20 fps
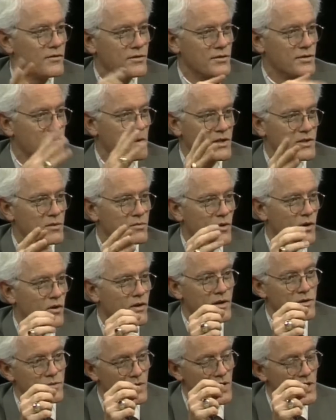for special
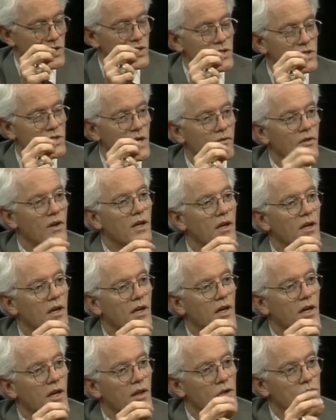programs. But this is something.
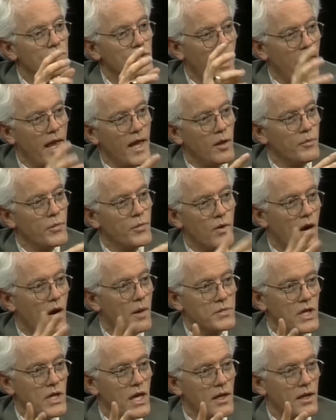This will help you
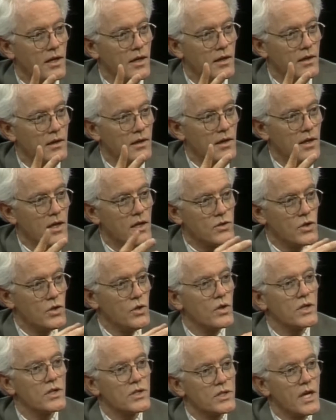update it. So
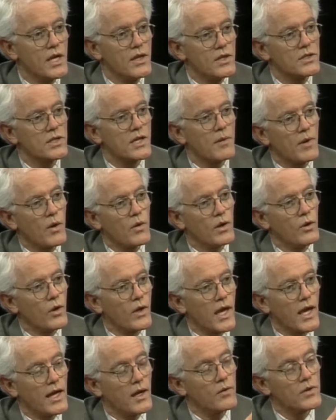you can say, this is a company I want to
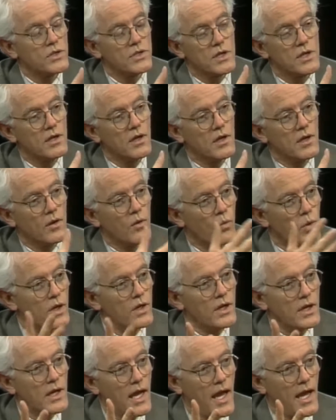look at. And I want to see what do
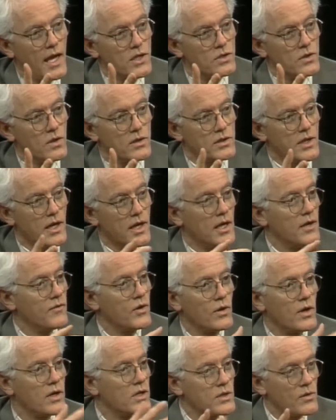the cash looks like. And if
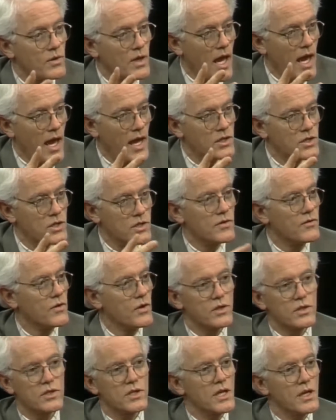you don't understand what cash is, if you
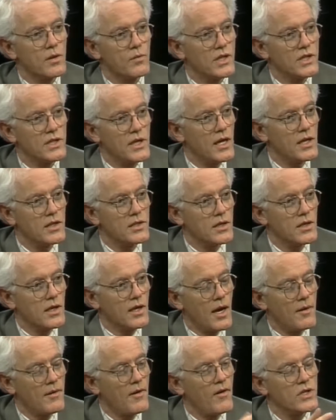don't understand what debt is,
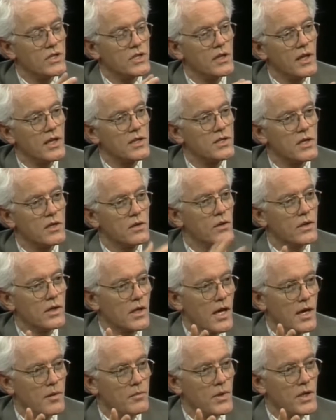I always said, let's say you're looking
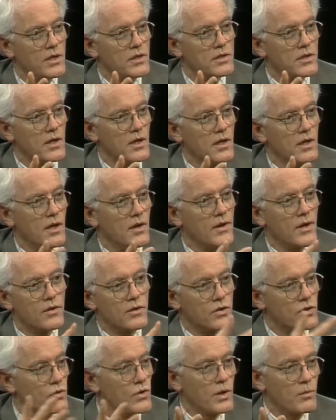at companies that are
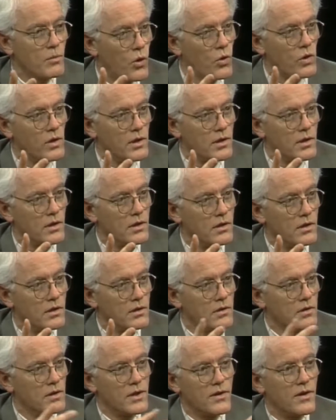doing poorly,
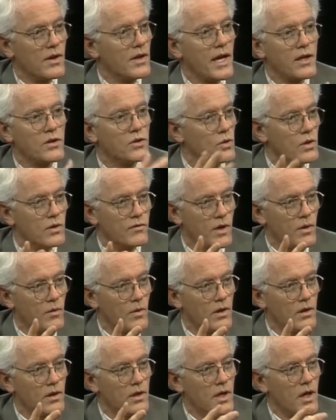that they're not doing very
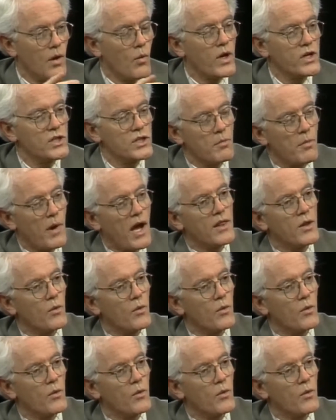well. Why don't you buy